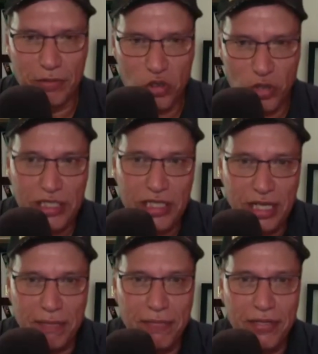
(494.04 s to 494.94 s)
trust
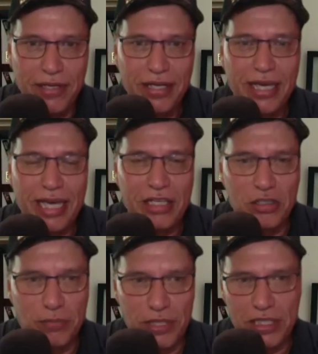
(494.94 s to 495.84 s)
them and
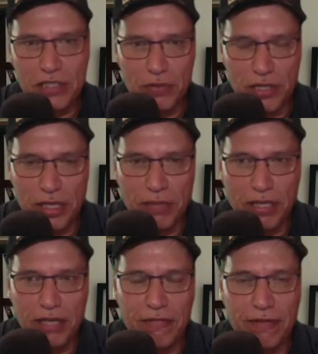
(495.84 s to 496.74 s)
do business with them,
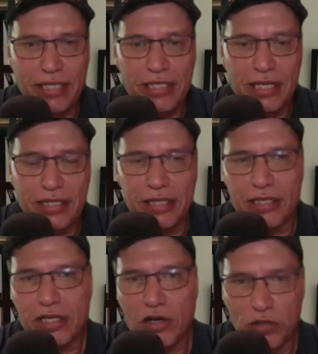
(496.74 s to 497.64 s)
and then finds out that
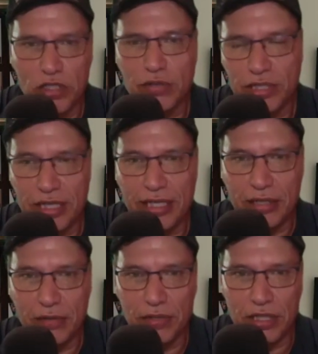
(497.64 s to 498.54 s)
the culture inside
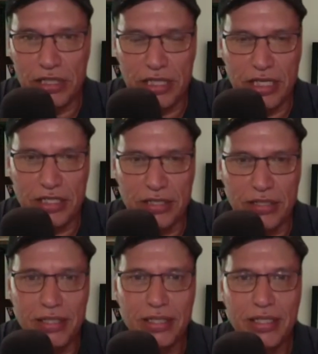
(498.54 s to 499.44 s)
that
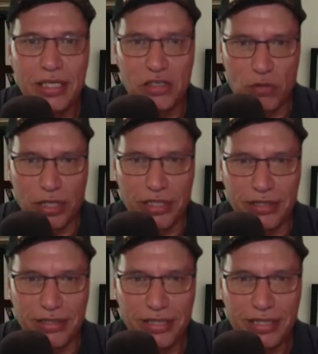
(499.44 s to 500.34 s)
organization is
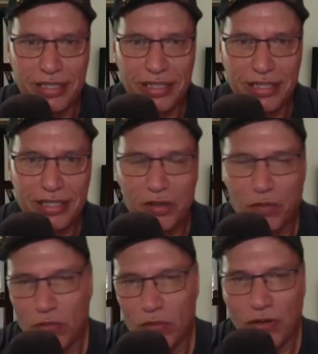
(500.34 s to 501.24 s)
rotten.
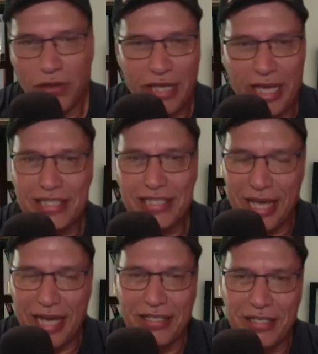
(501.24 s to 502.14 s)
Mm. That's
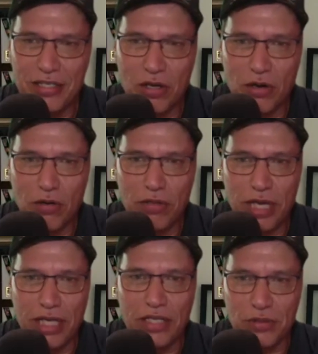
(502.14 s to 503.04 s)
that is so
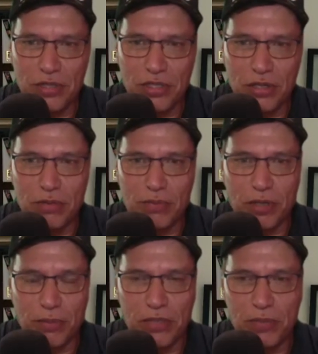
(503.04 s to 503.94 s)
dangerous. Don't
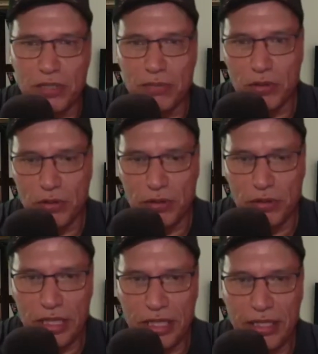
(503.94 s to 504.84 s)
promise me the
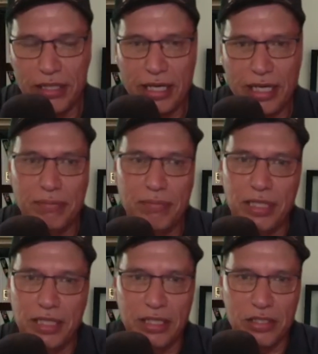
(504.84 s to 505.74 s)
moon and then hand
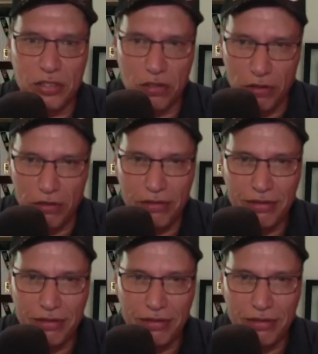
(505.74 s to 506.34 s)
me a stone.